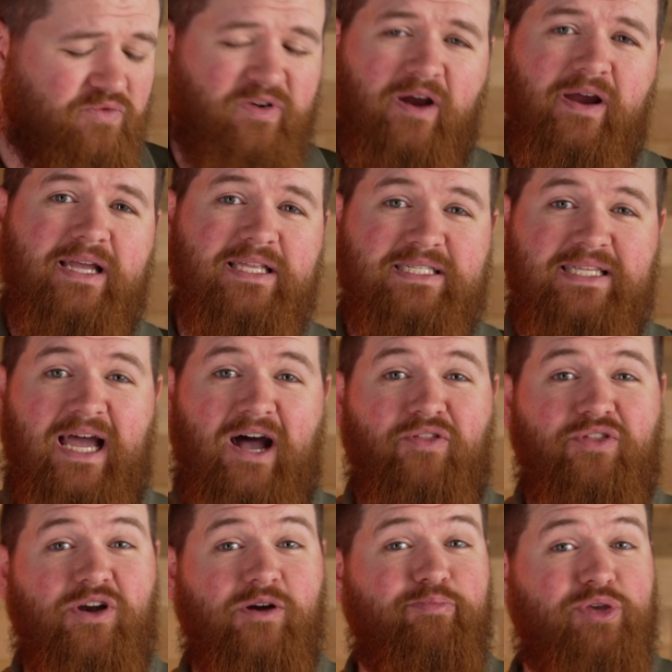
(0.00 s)
variants now
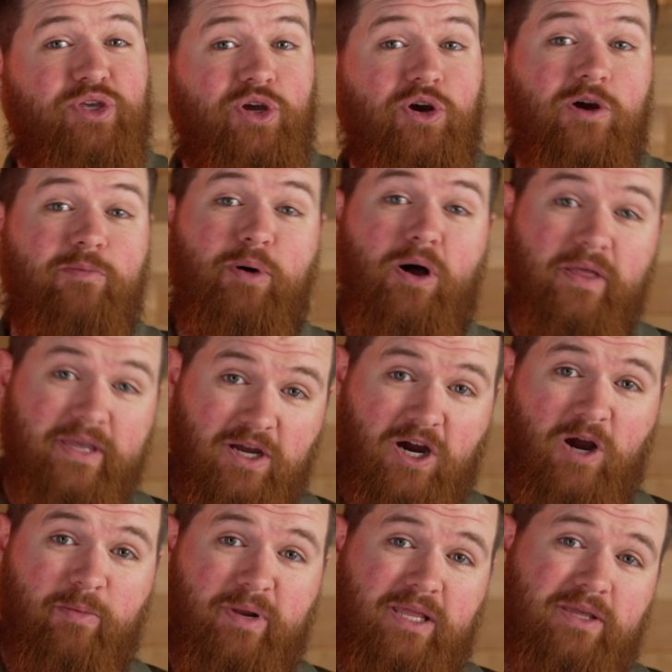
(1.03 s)
that are pure
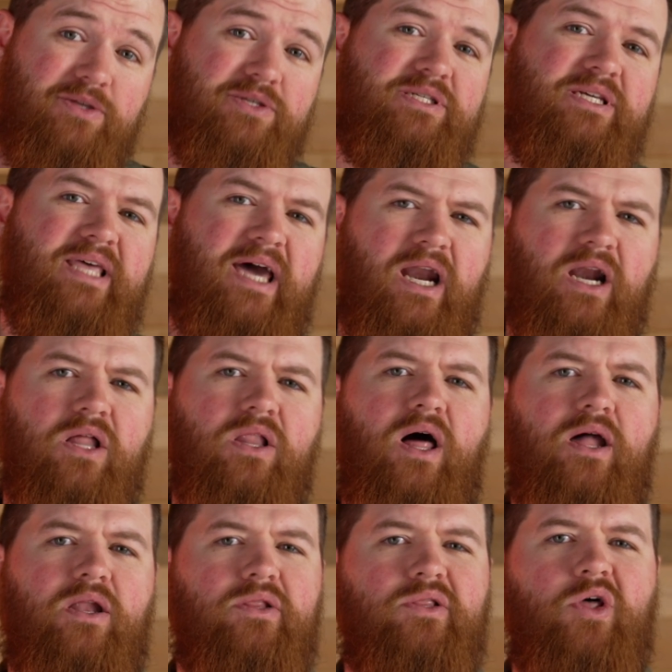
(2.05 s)
polycarbonate. You see that in a
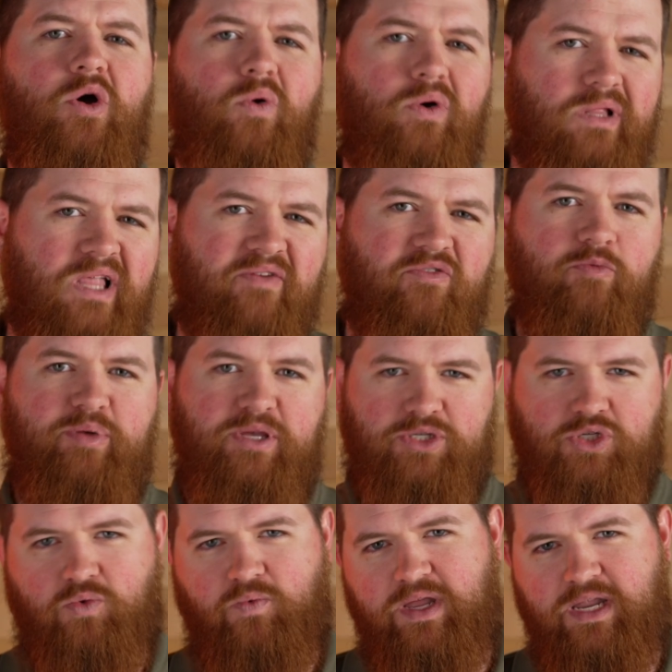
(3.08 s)
lot of lower level
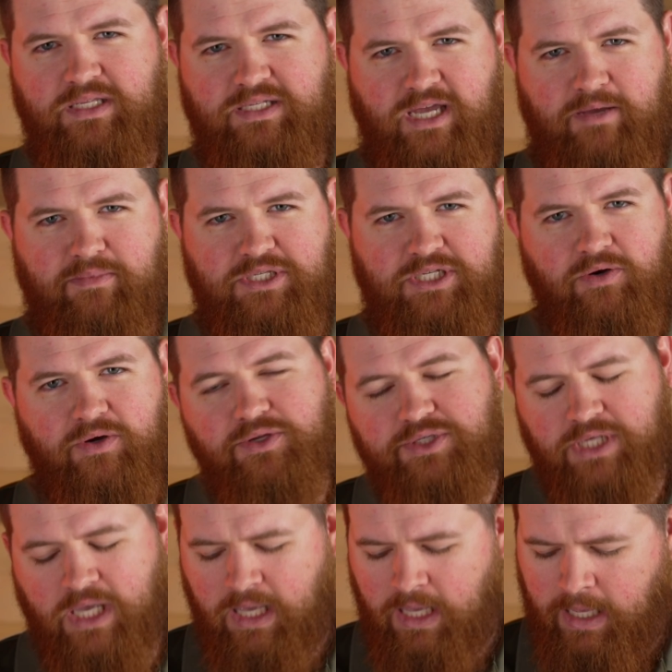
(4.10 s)
pistol rated type
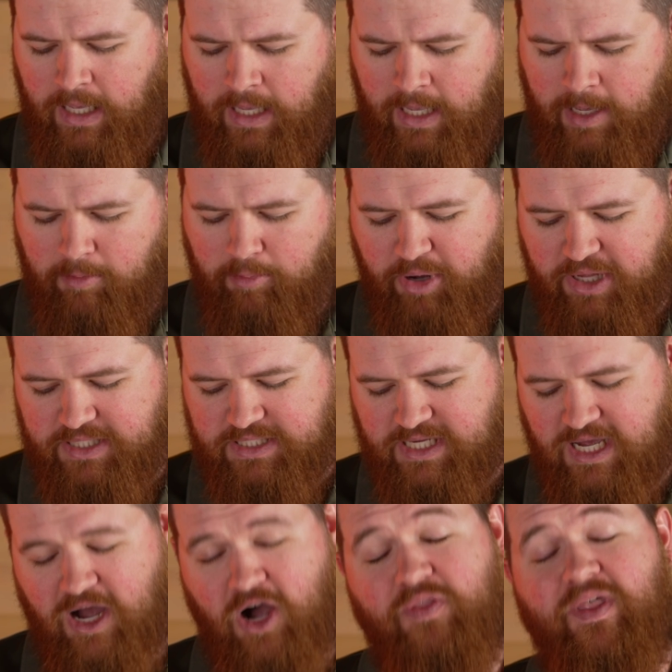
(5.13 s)
materials. But
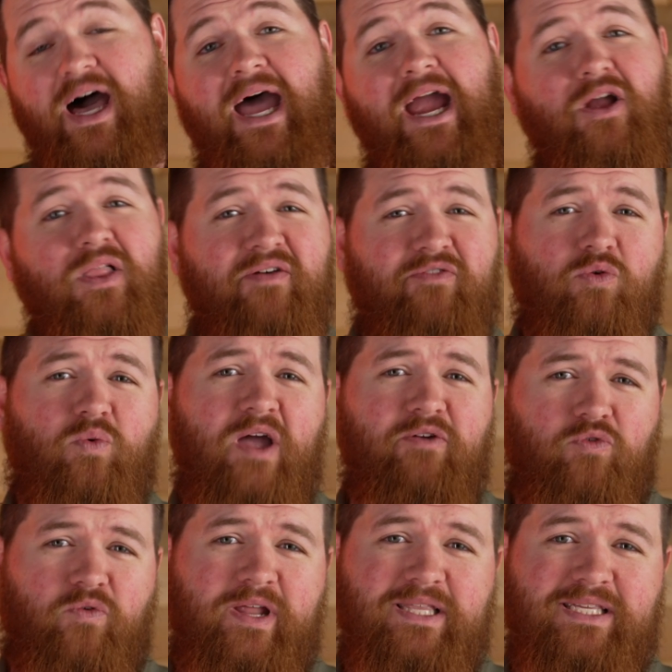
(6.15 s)
uh, on the higher level
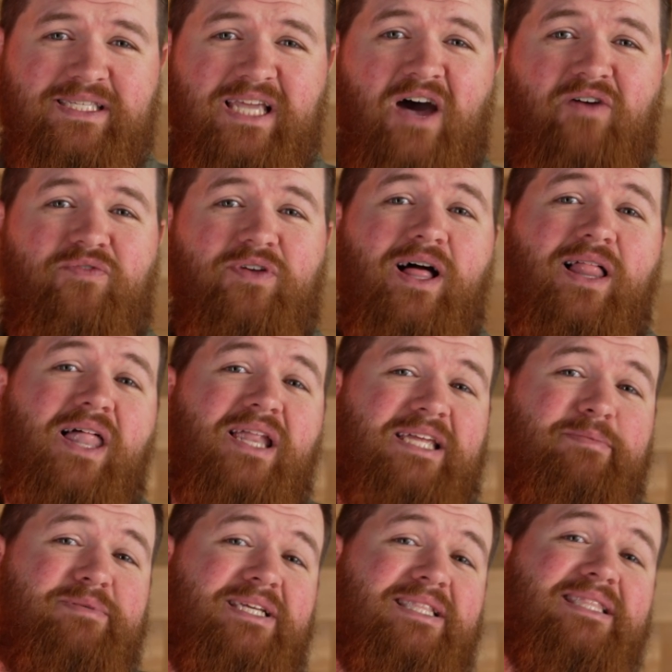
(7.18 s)
rifle rated stuff, a lot of
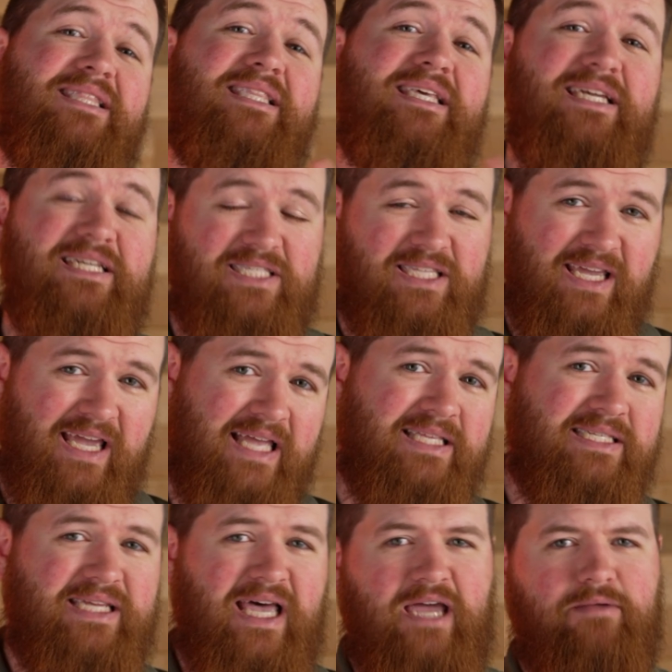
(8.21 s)
times at least the
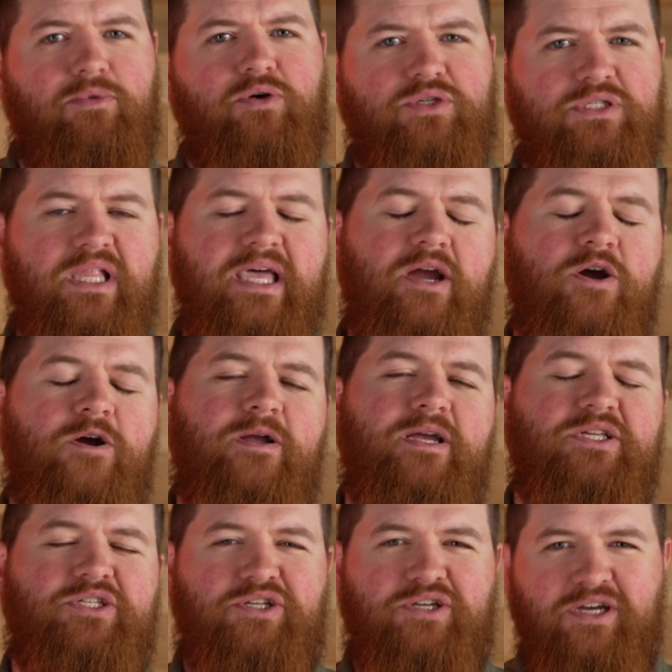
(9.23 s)
inside most layer
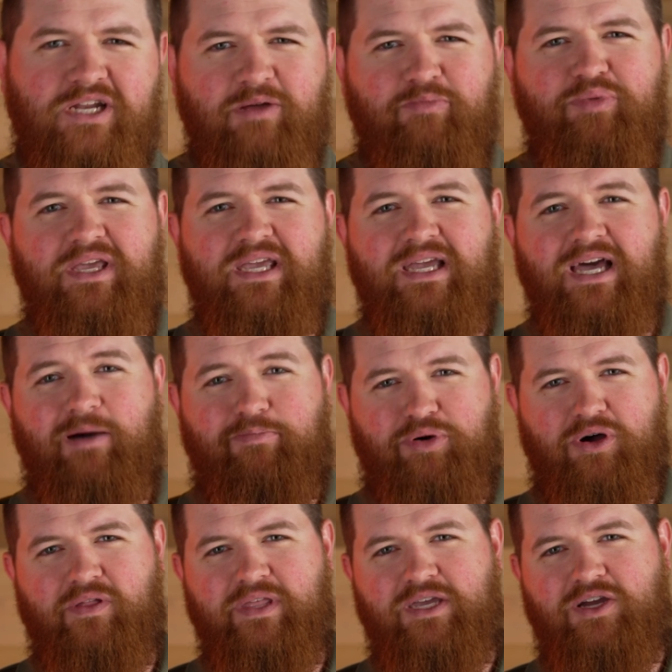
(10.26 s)
is gonna be a
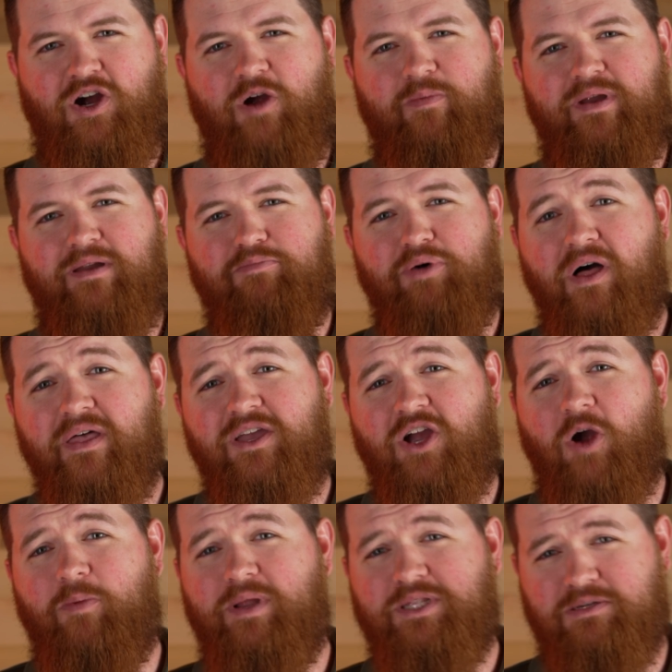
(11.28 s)
polycarbonate.
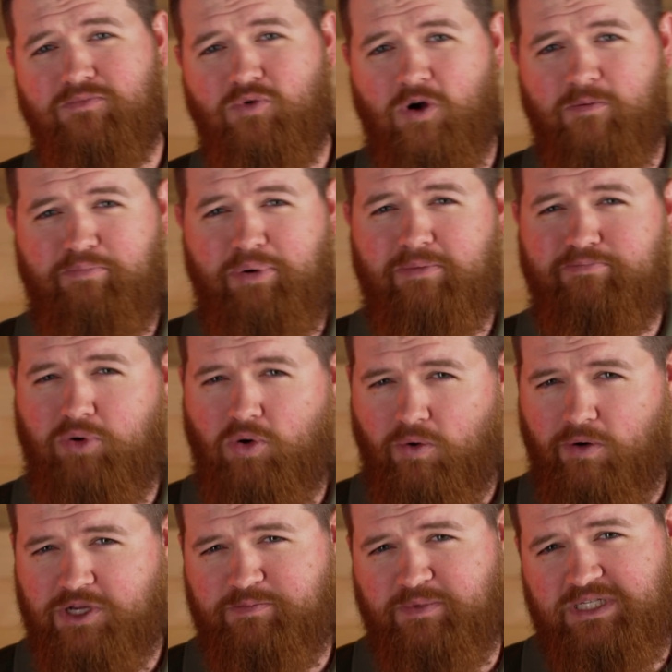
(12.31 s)
Polycarbonate's a more
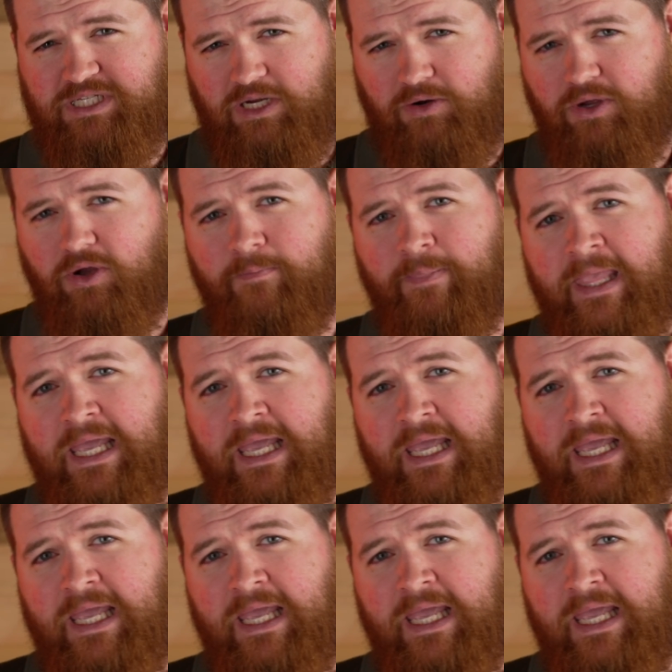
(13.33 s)
porous material.